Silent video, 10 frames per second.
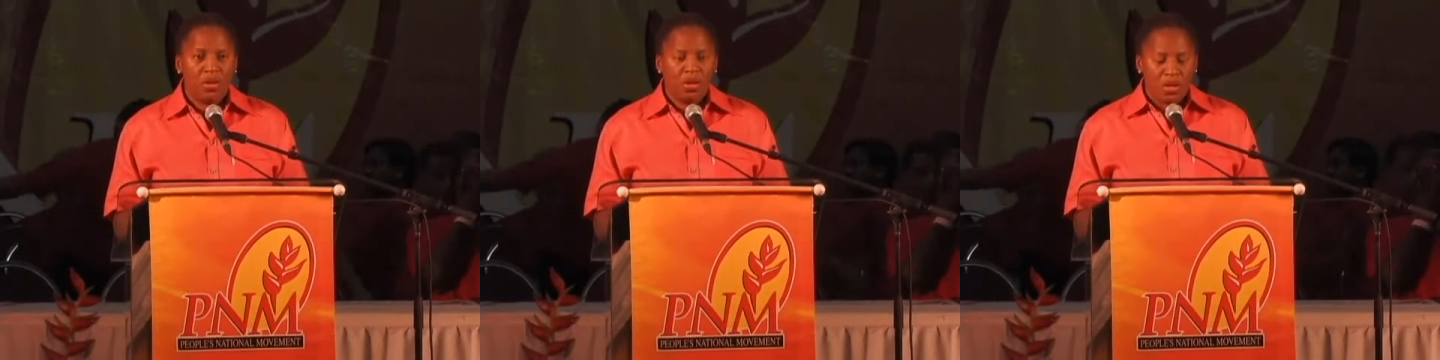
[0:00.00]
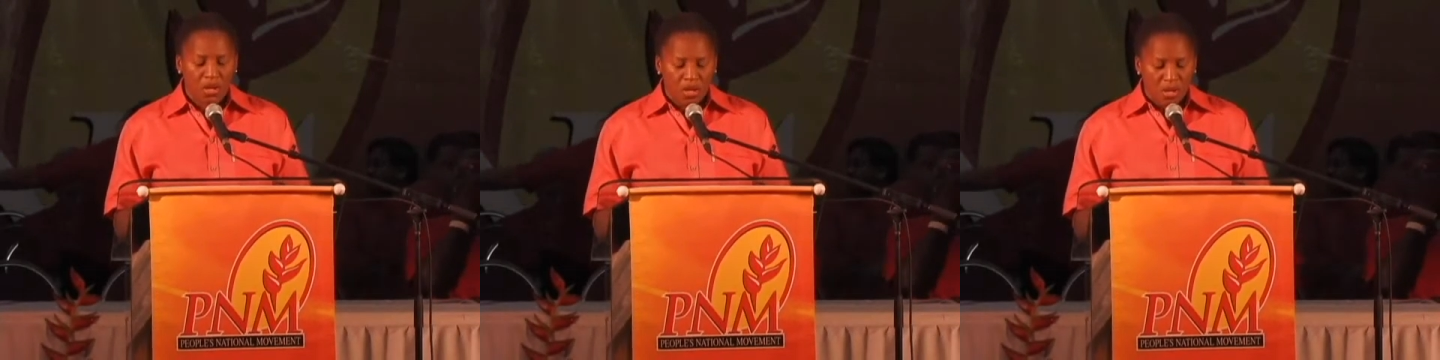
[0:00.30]

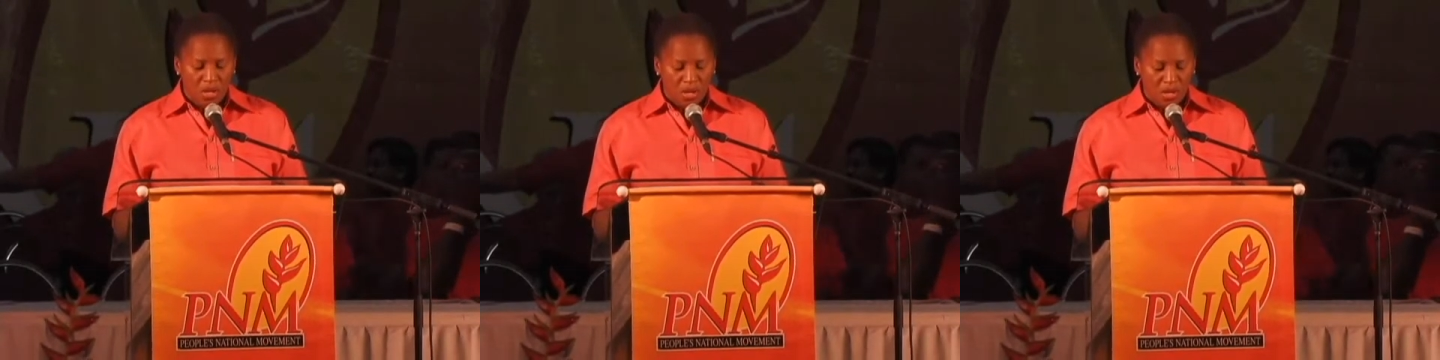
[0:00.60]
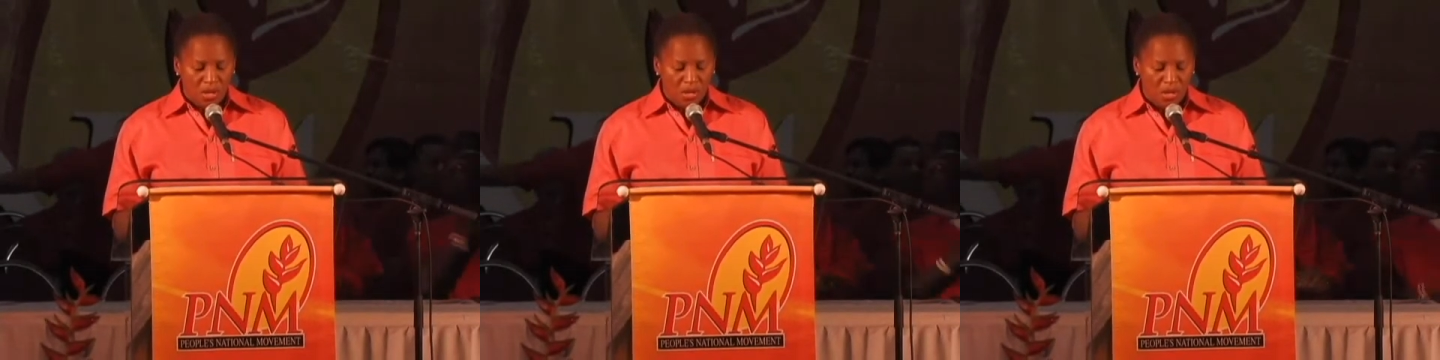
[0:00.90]

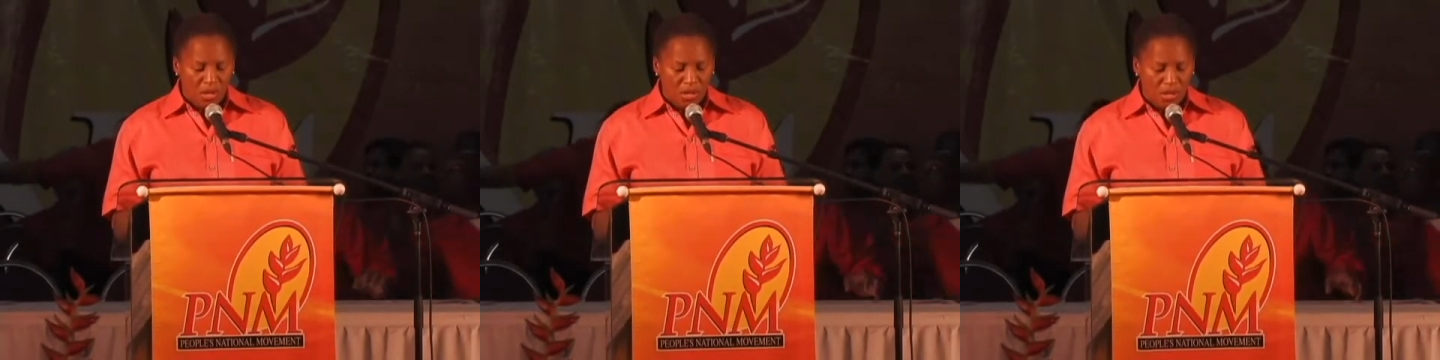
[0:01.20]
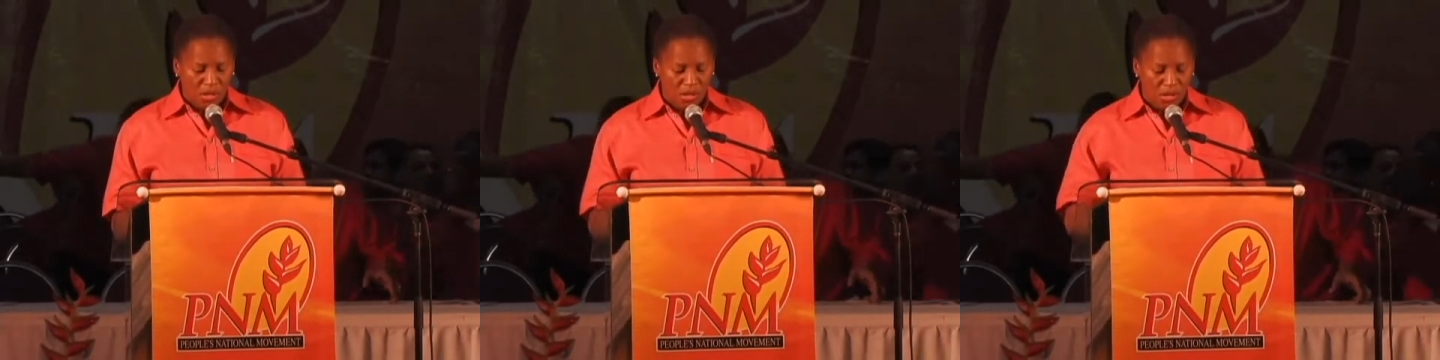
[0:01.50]

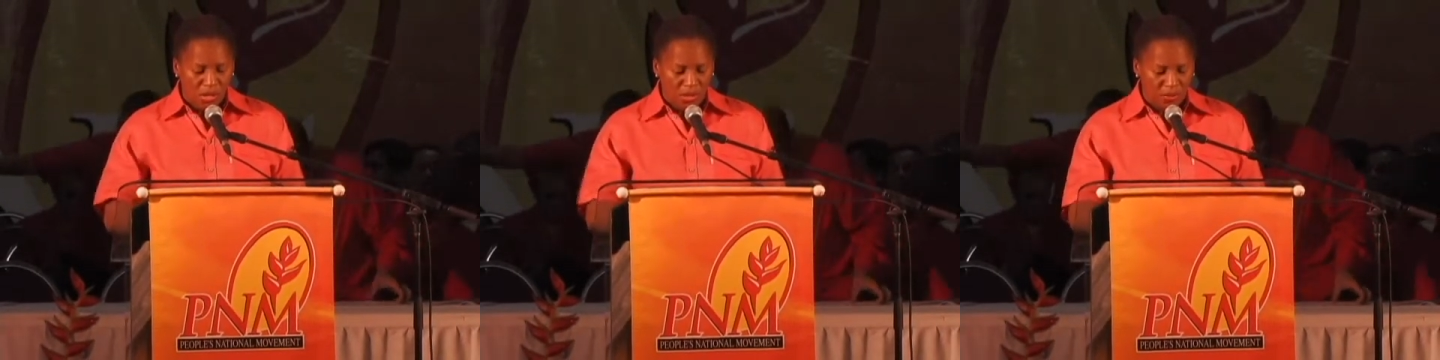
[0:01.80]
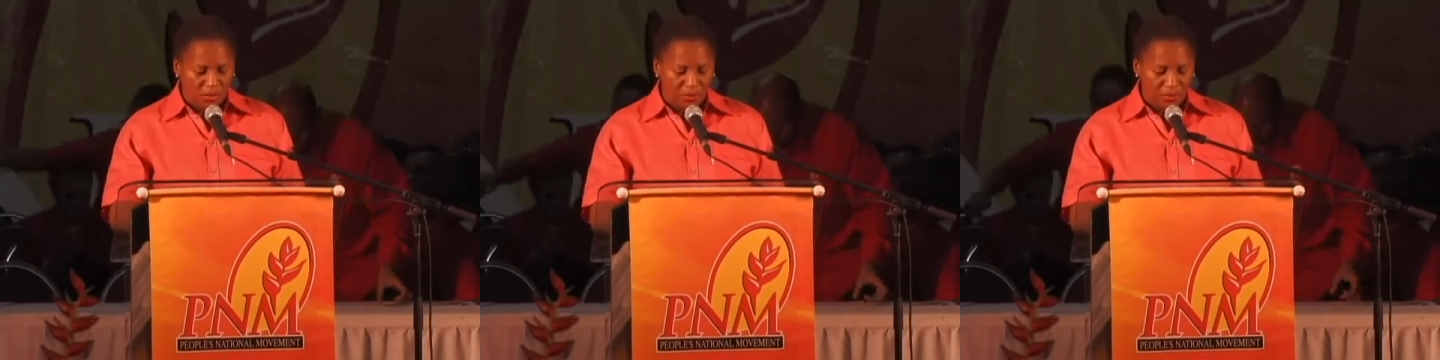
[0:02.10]

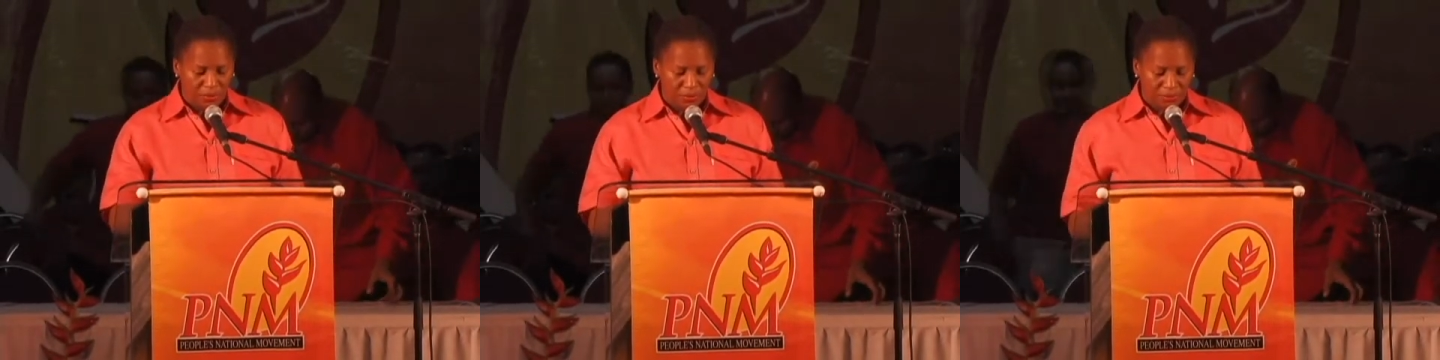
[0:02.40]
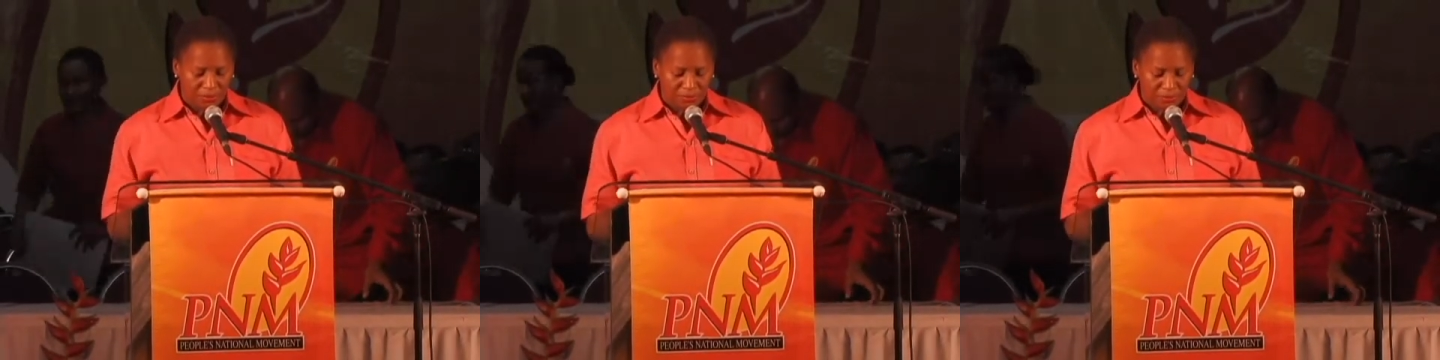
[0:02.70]

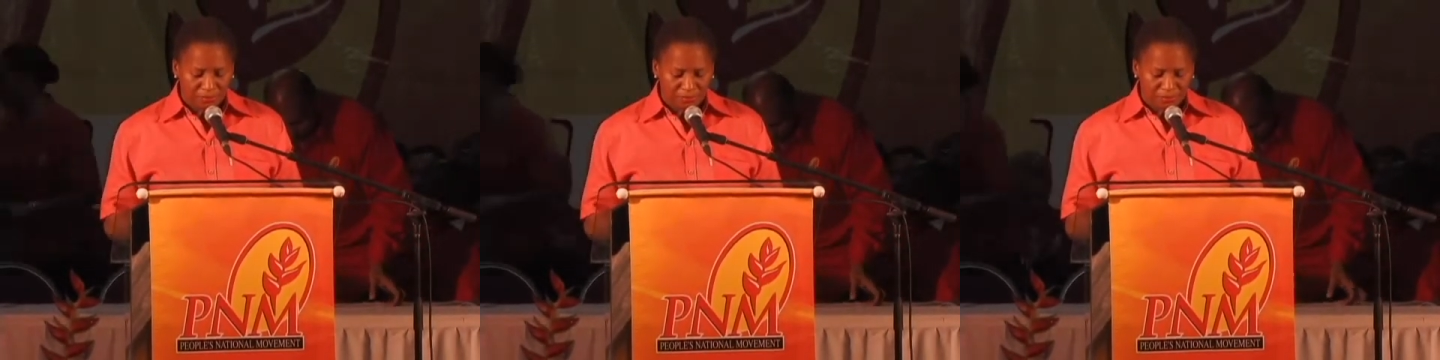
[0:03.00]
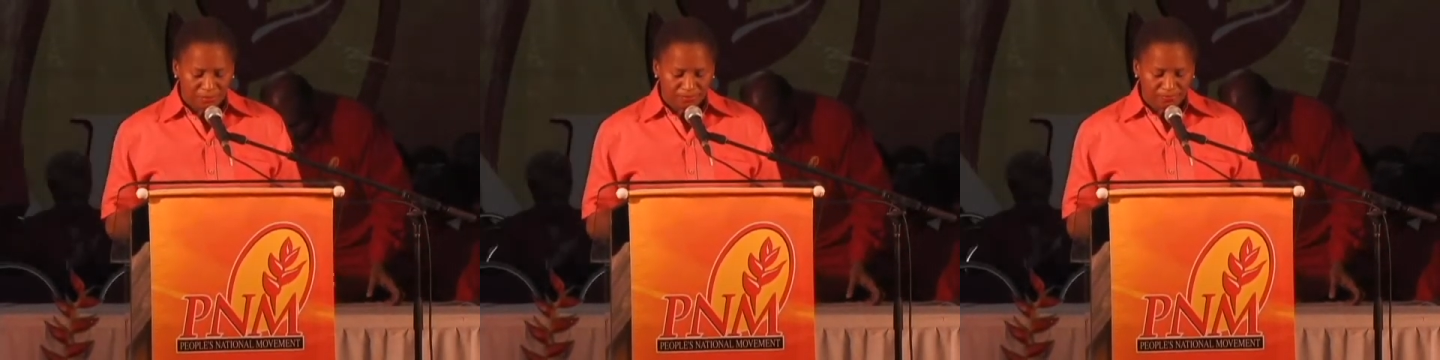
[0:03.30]

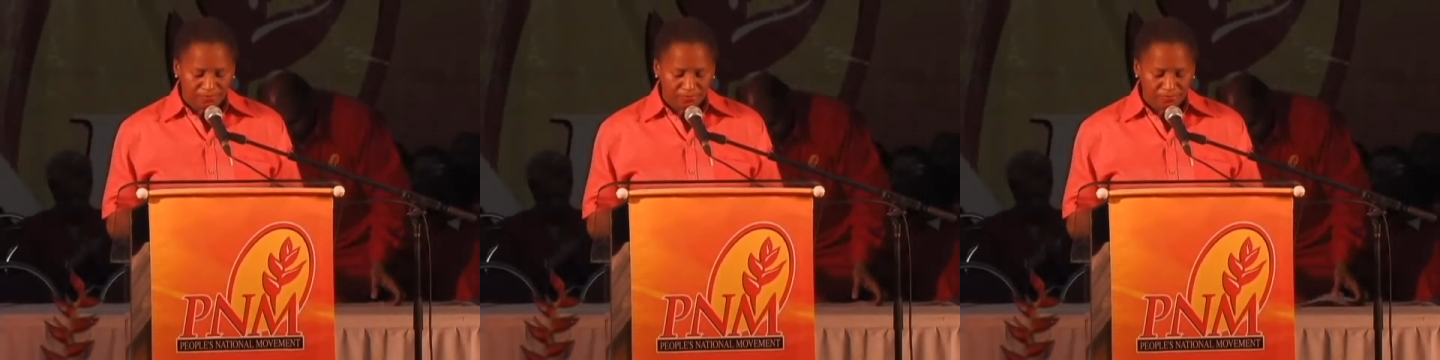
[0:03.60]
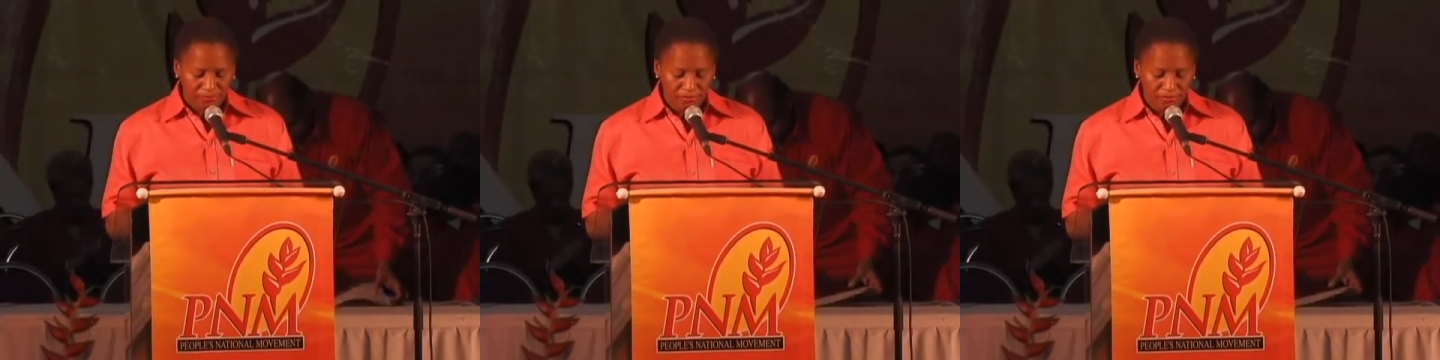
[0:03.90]
(silence)